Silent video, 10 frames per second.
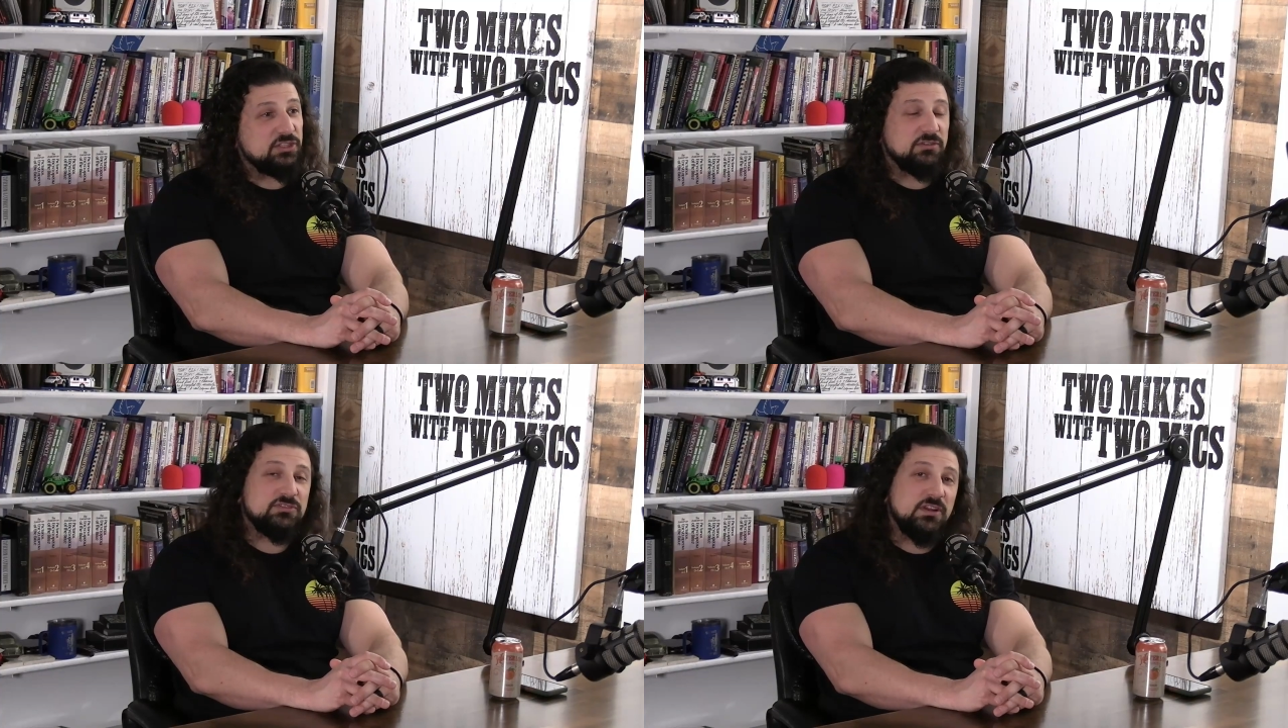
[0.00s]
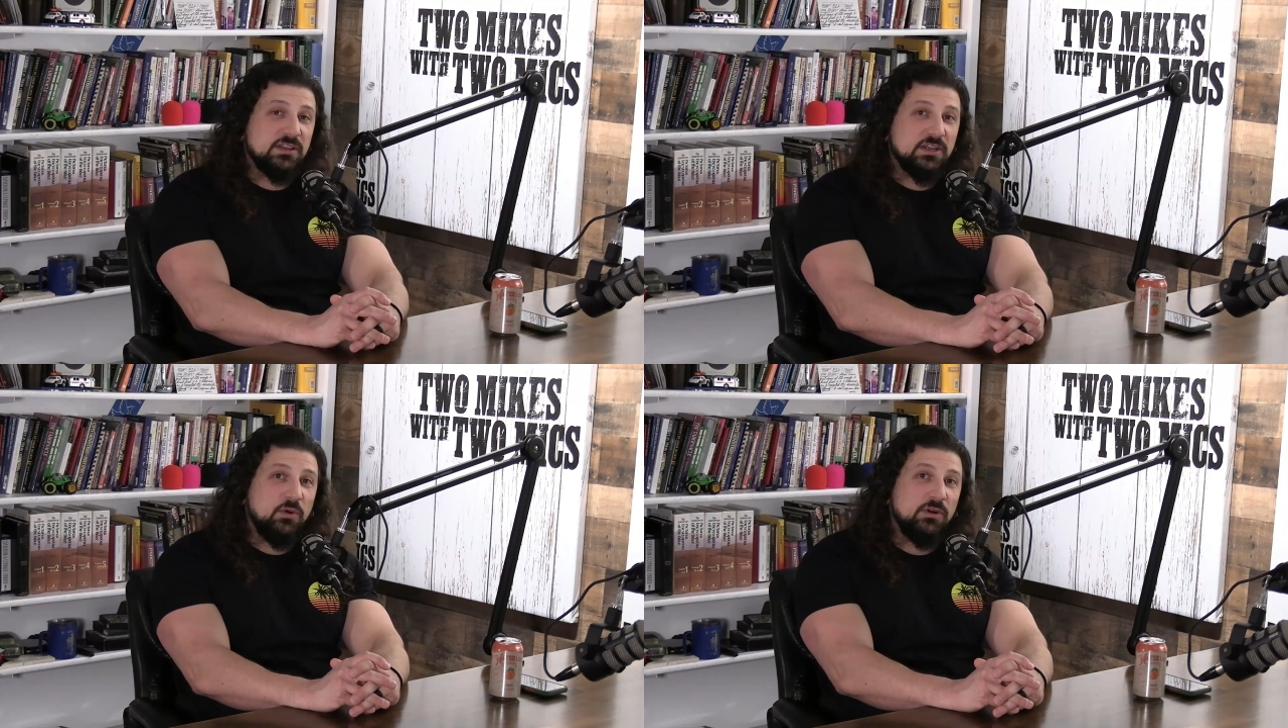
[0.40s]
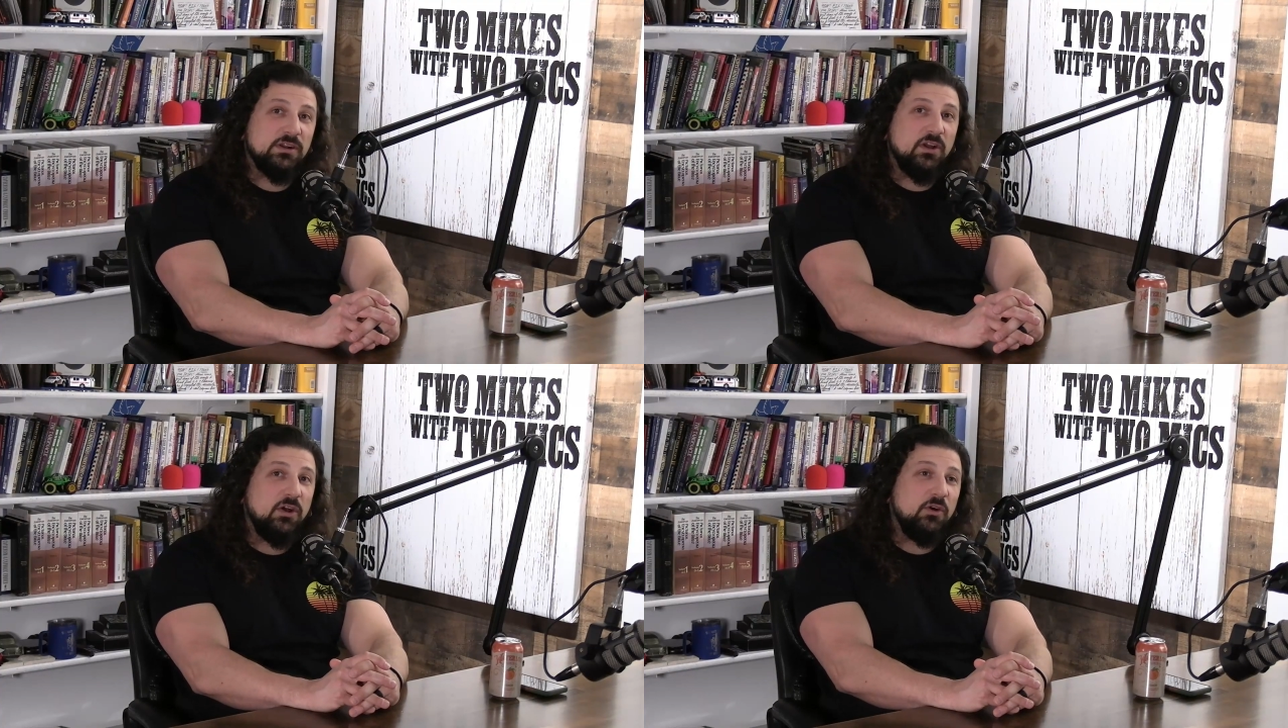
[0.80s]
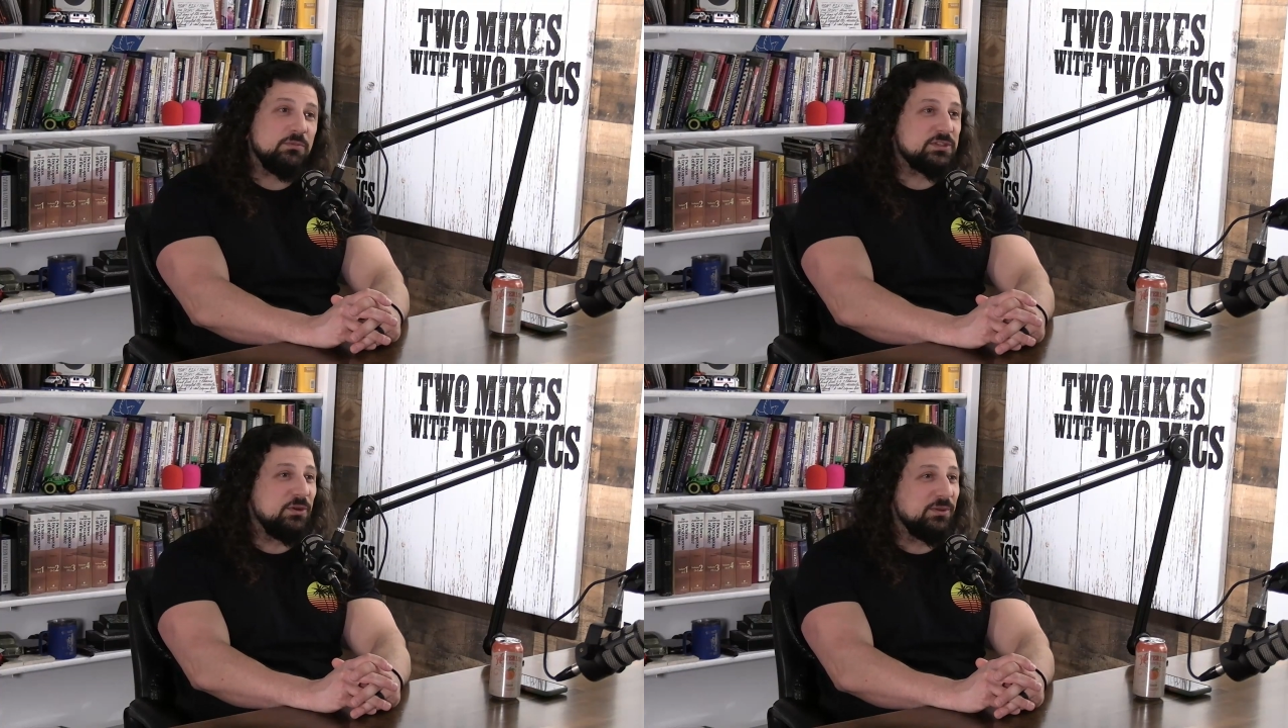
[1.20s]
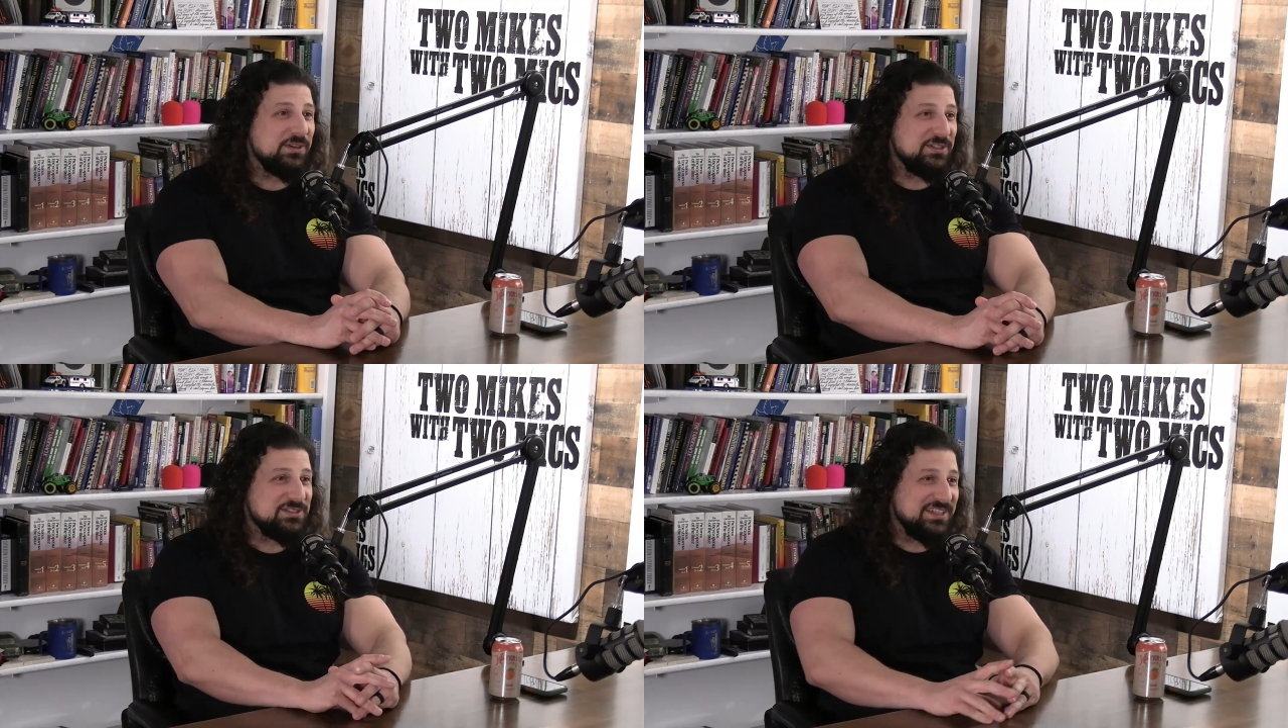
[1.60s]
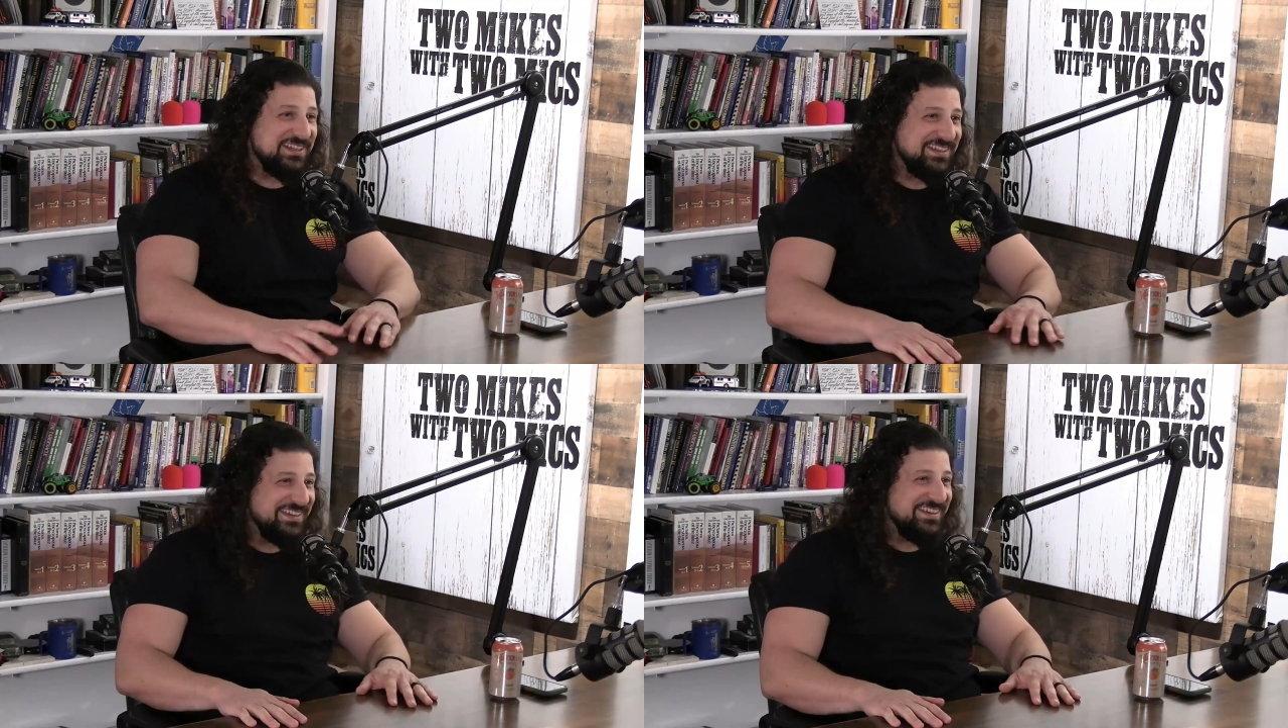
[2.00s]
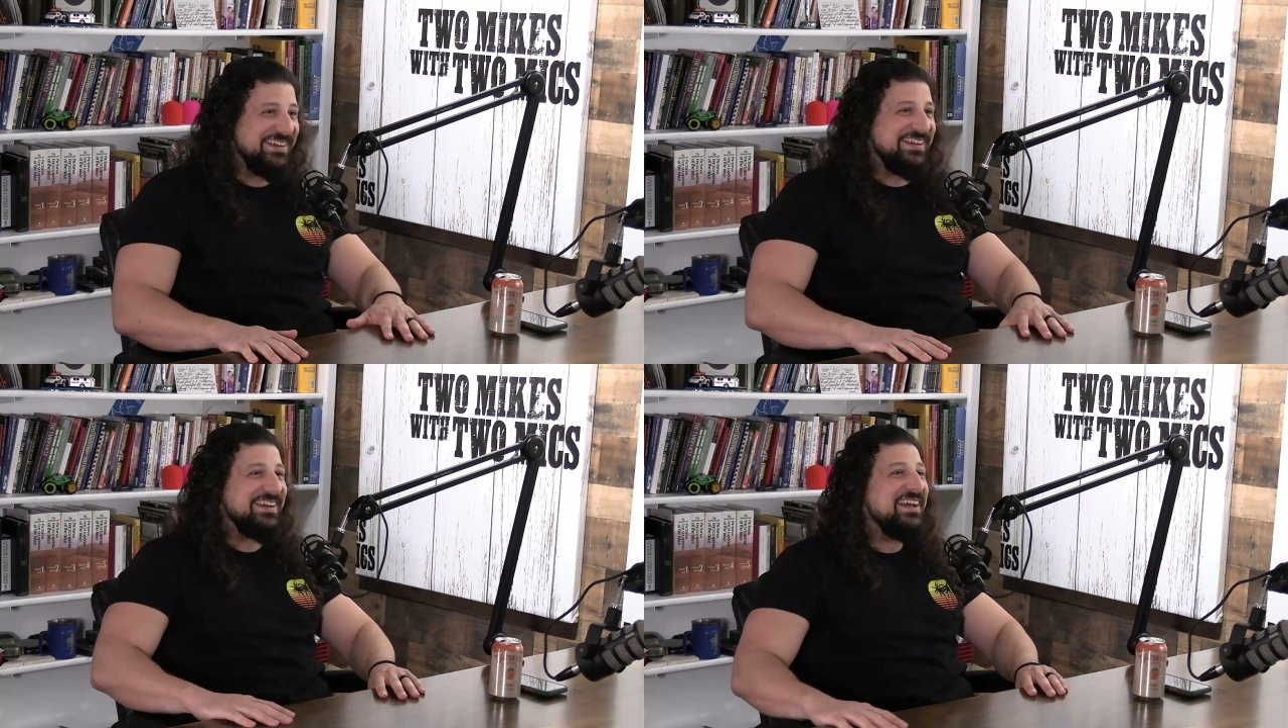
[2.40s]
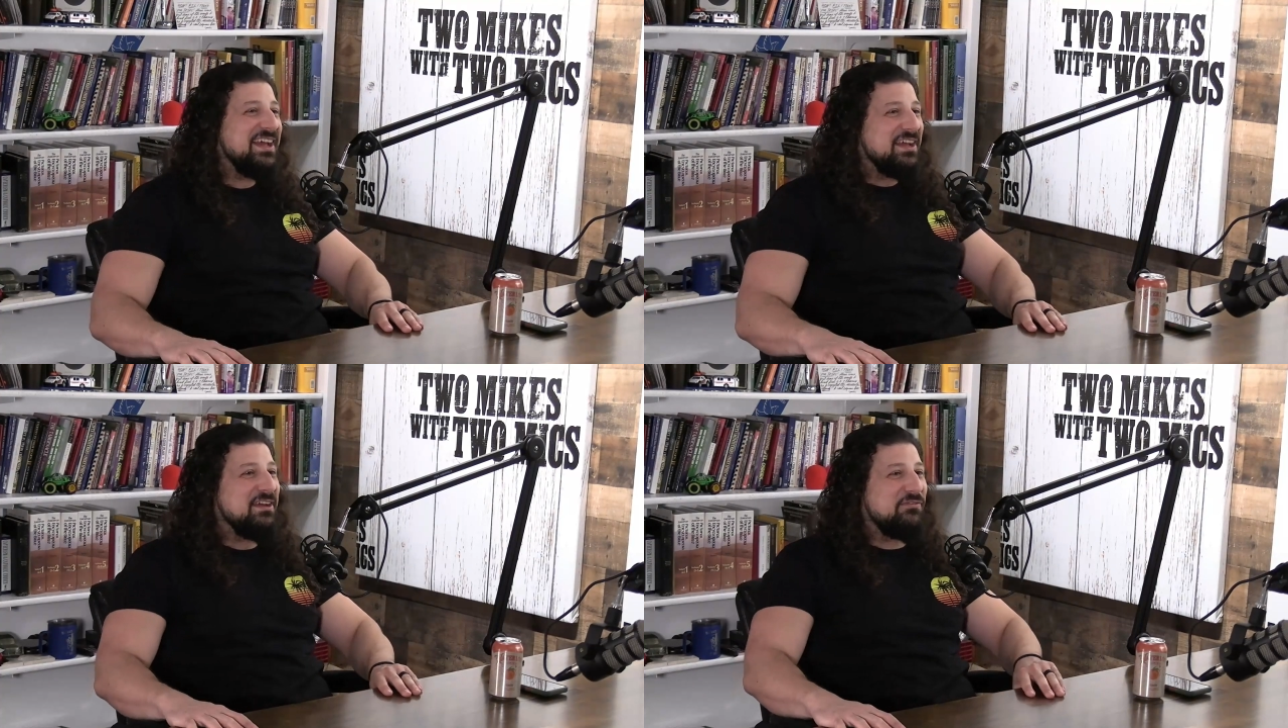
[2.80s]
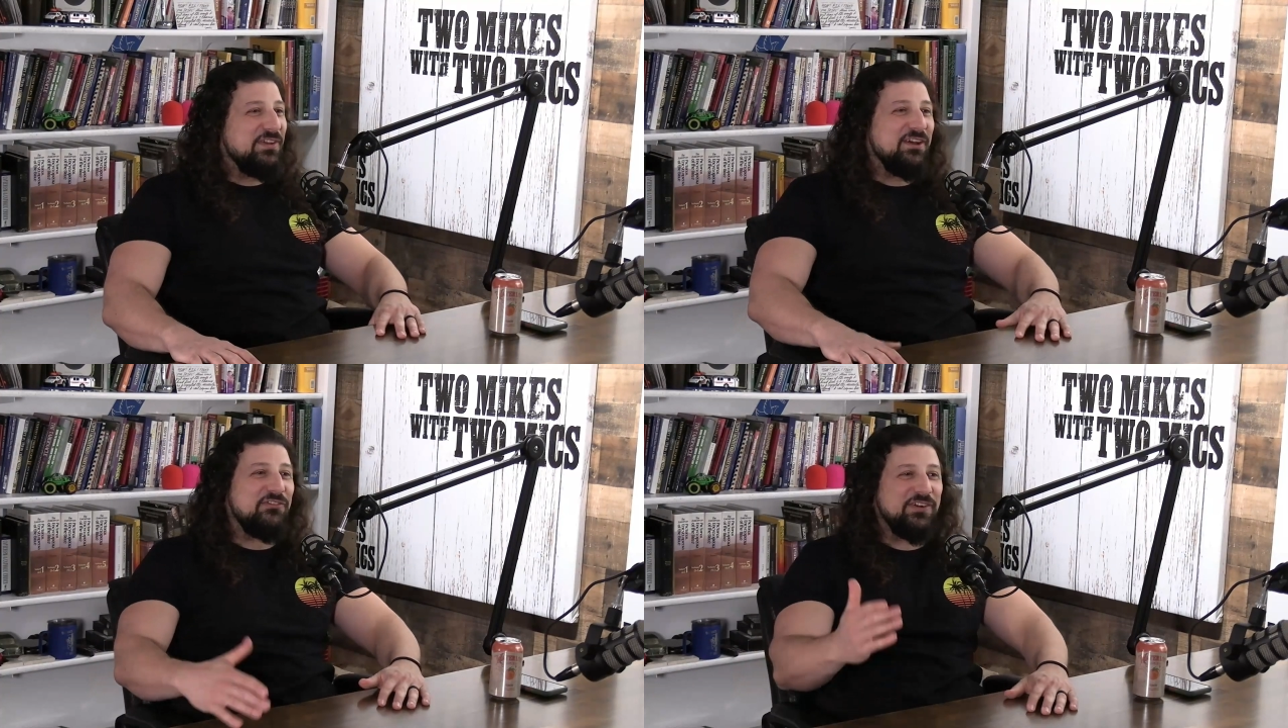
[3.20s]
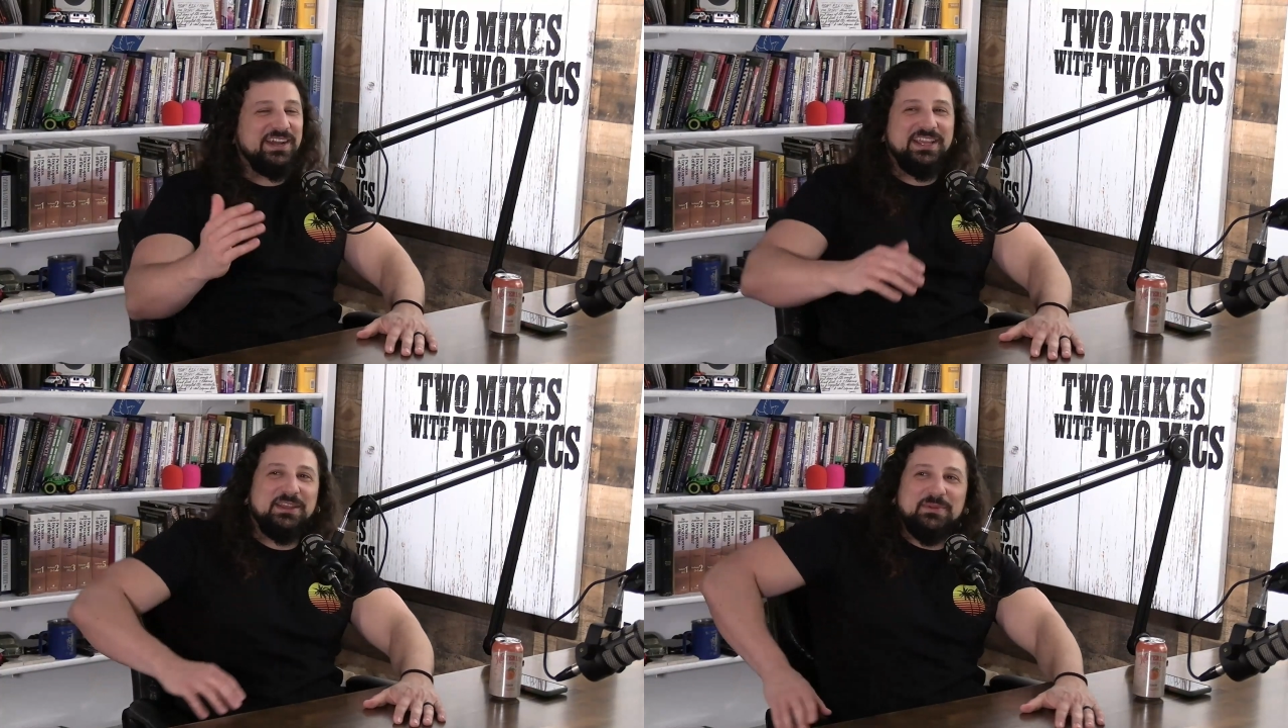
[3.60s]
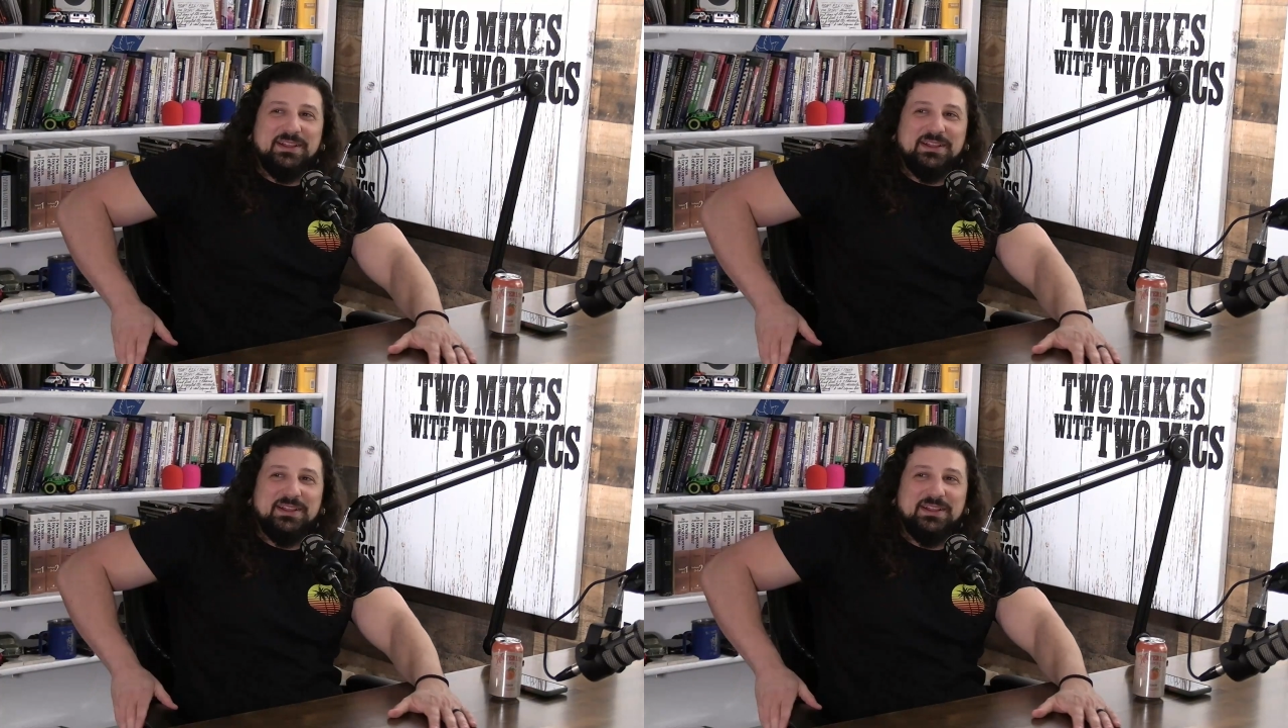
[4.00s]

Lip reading: children of the corn homeschoolers, feel free to email